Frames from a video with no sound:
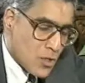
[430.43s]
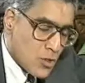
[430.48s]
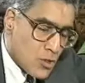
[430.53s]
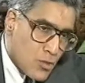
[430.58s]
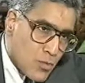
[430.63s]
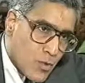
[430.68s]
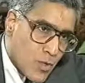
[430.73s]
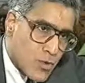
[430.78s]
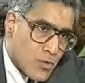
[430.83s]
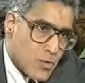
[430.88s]

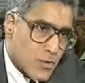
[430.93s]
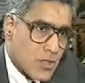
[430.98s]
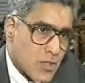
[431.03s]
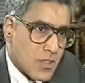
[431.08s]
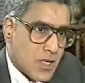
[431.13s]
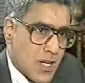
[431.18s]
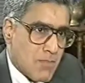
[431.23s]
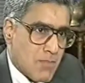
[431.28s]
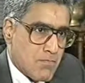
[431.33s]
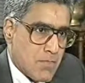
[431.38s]
you want to
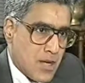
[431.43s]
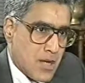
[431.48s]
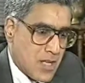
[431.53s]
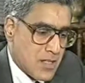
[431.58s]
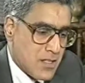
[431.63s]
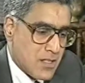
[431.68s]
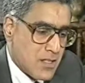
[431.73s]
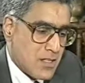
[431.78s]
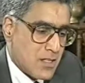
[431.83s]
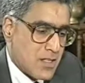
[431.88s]
scrap
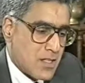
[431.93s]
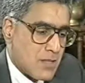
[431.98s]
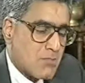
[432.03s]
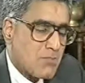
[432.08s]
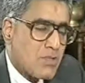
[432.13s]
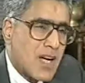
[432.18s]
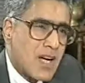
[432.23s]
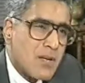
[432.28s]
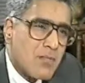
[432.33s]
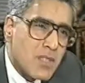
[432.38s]
MAT, the
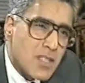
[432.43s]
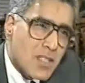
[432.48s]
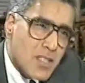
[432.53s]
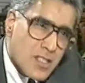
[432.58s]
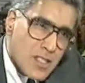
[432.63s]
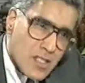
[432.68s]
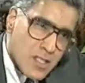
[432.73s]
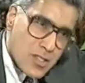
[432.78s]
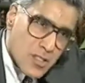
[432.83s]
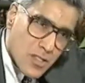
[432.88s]
Prime Minister